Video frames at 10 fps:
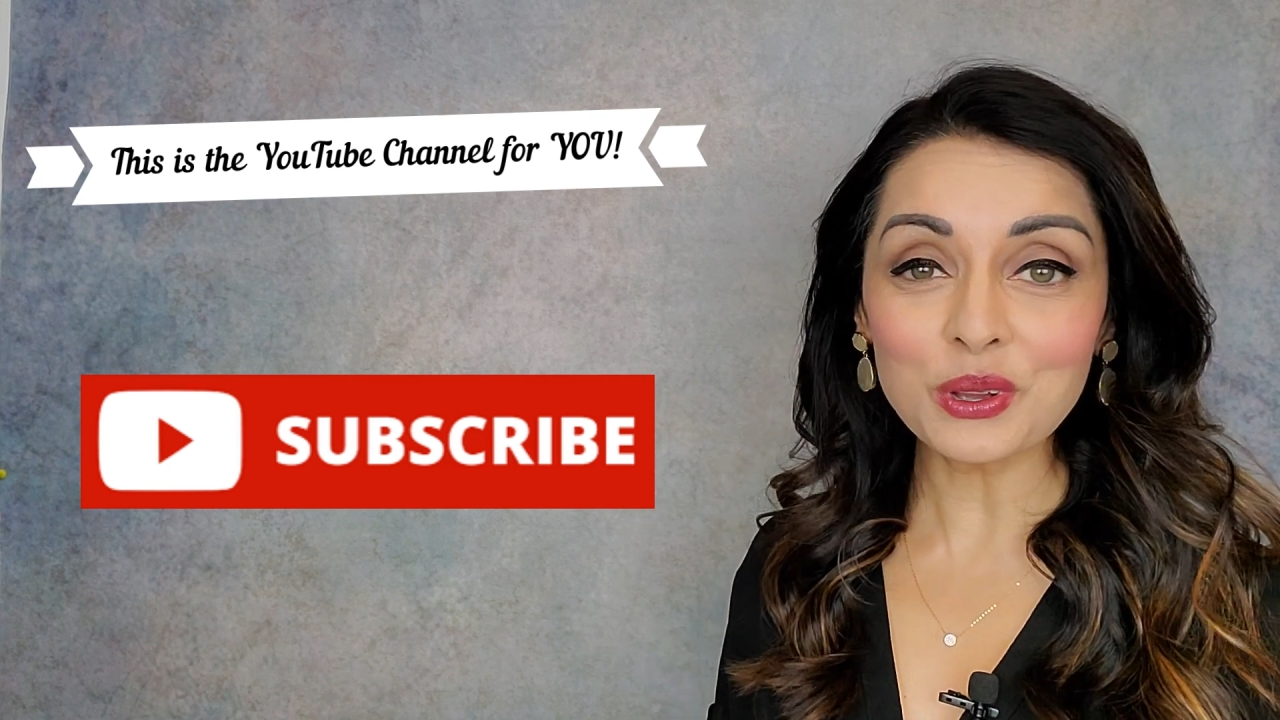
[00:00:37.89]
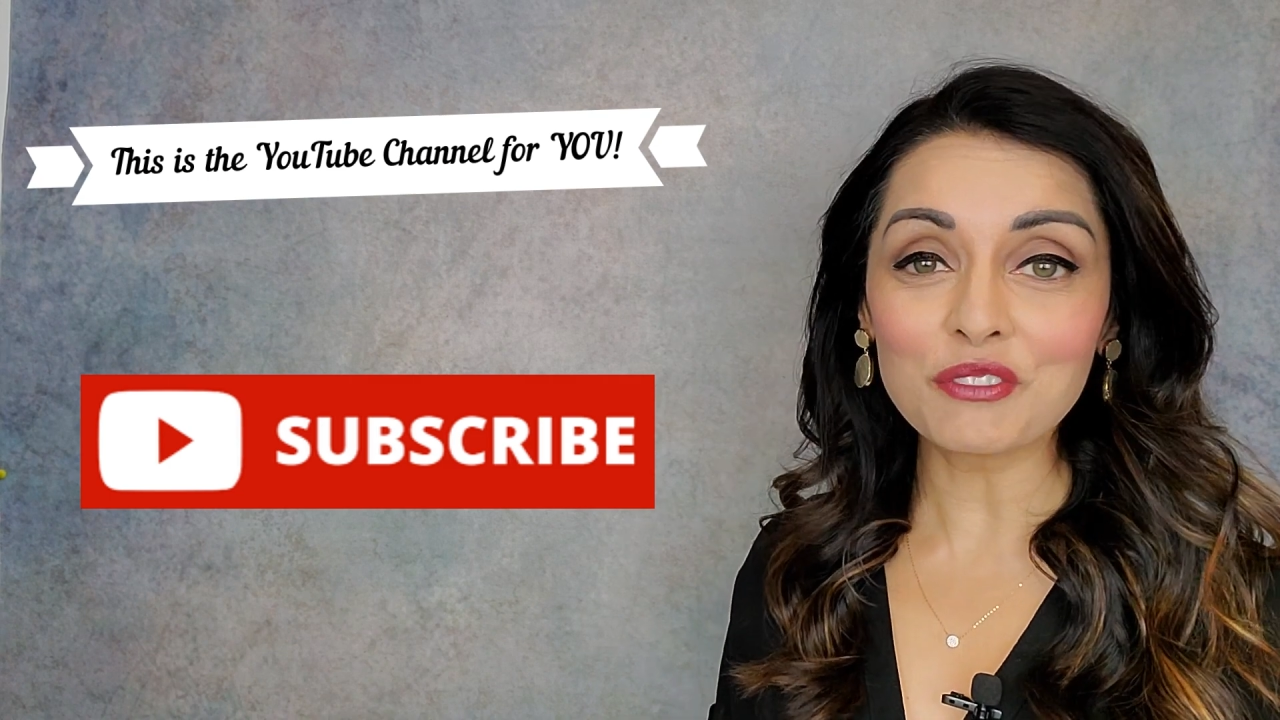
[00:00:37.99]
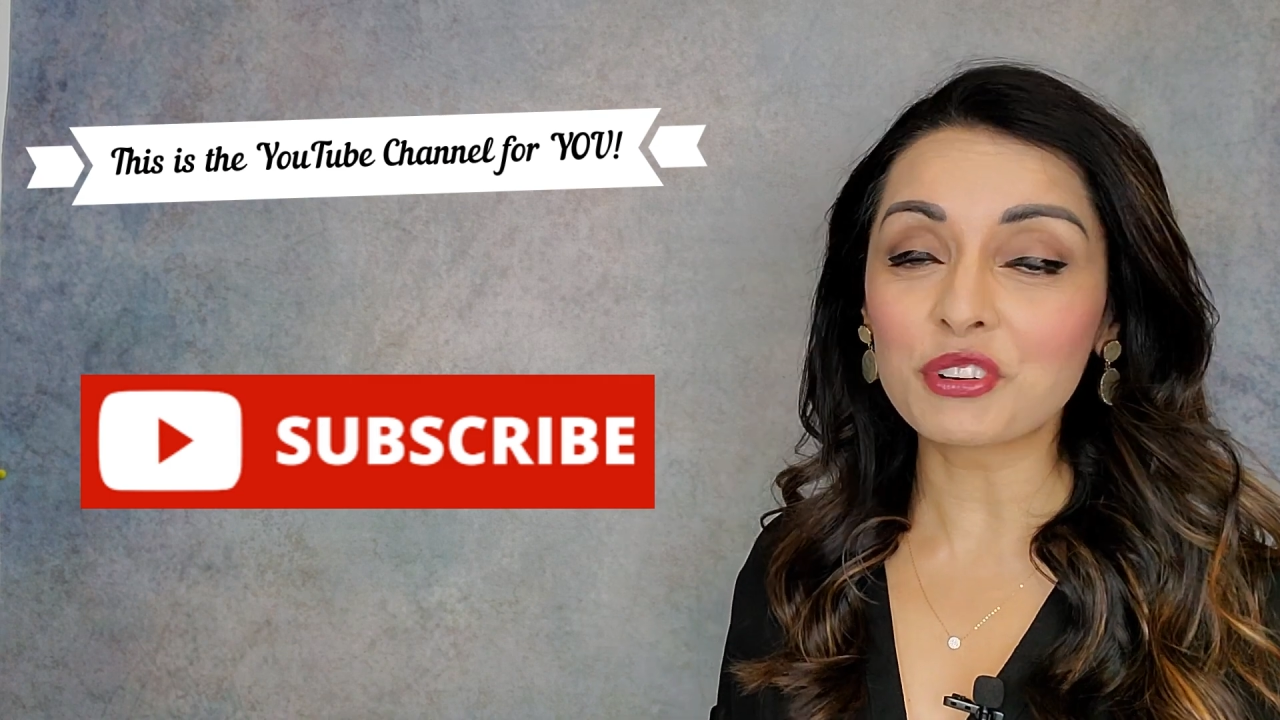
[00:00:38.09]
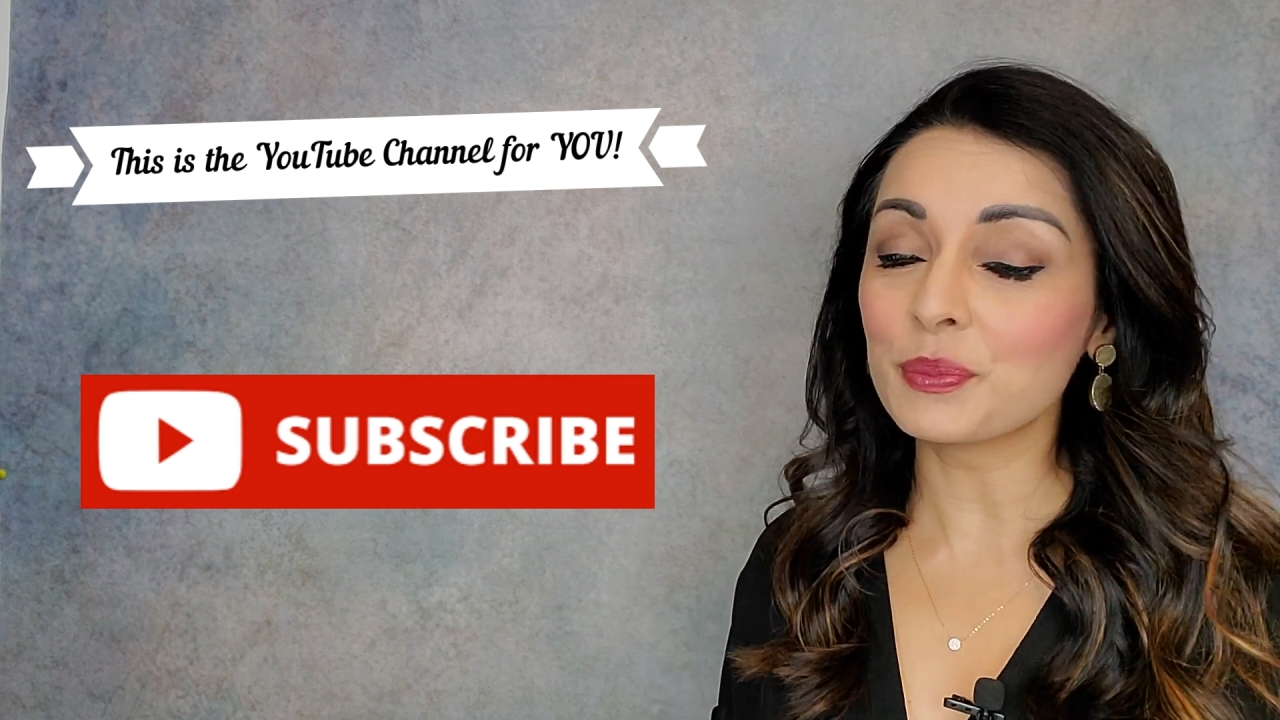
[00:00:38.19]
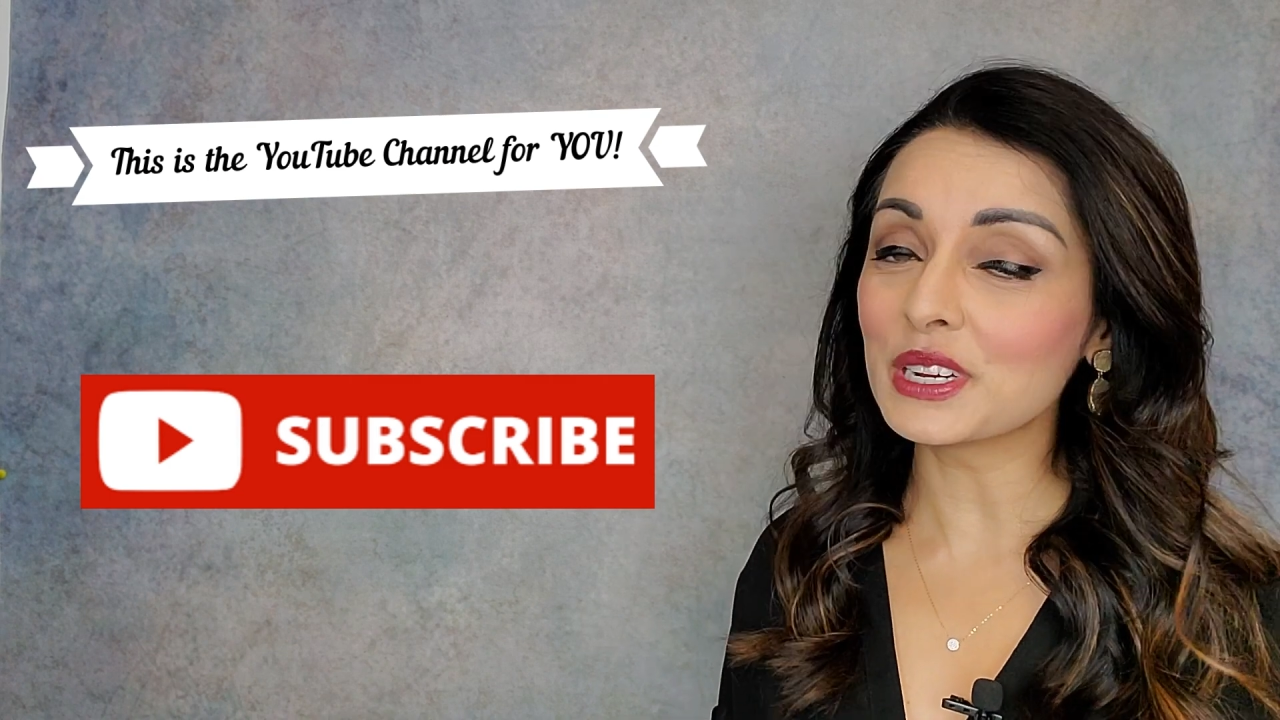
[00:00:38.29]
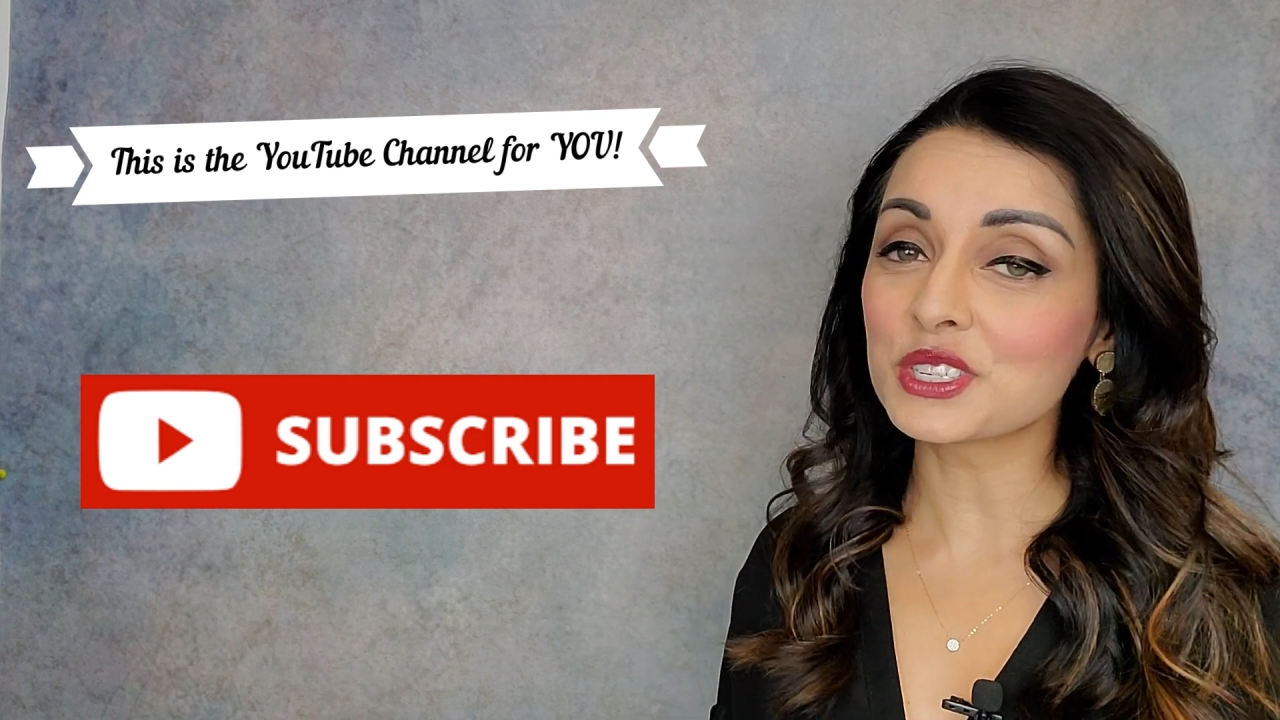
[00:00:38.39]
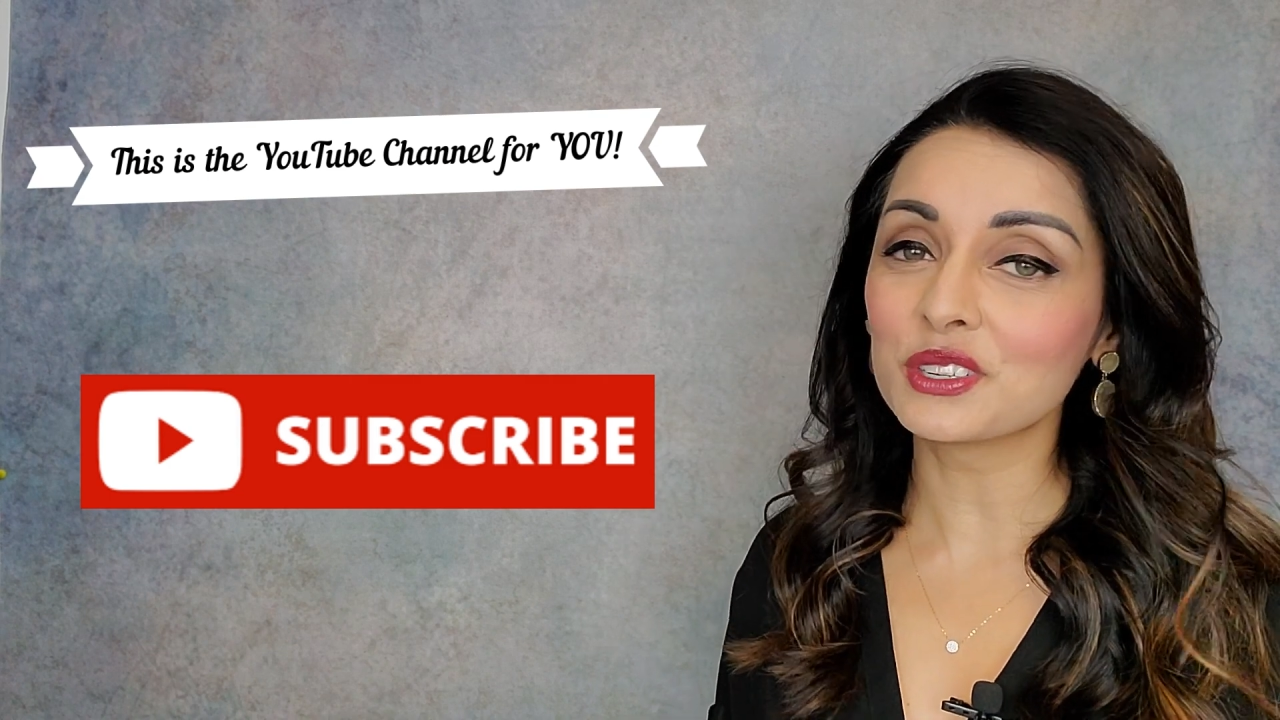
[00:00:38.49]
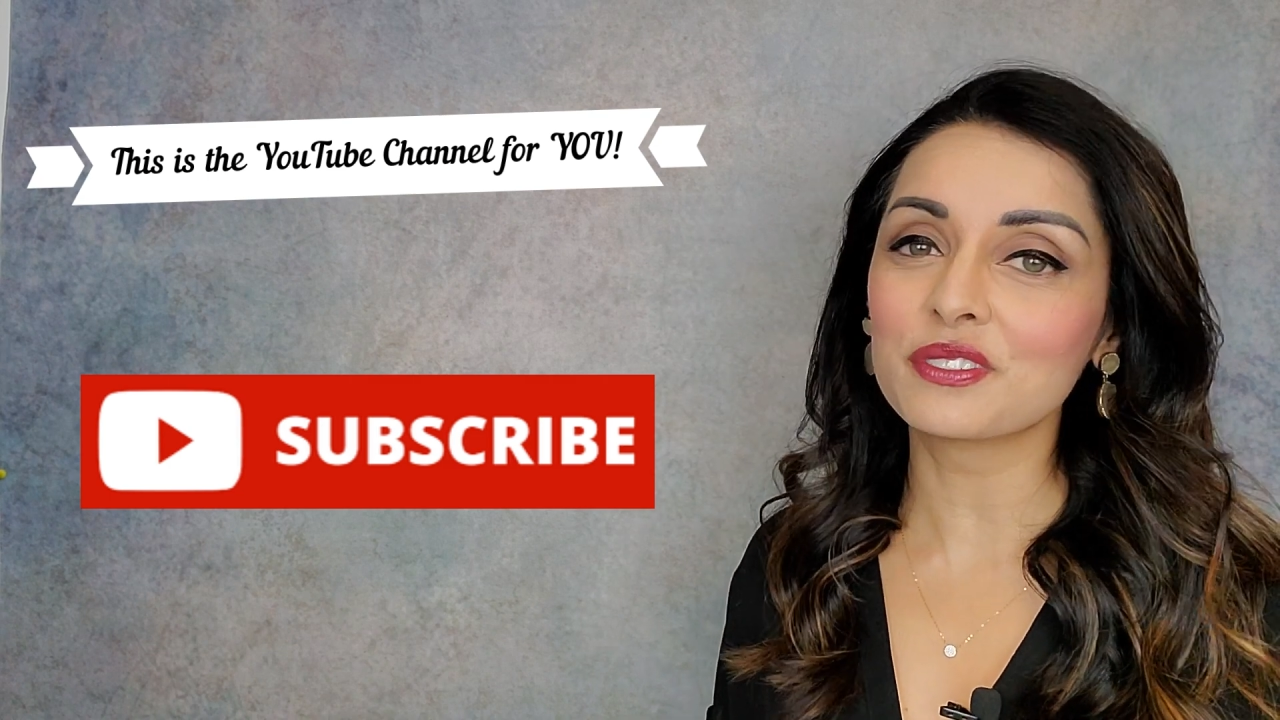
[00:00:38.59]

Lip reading: informational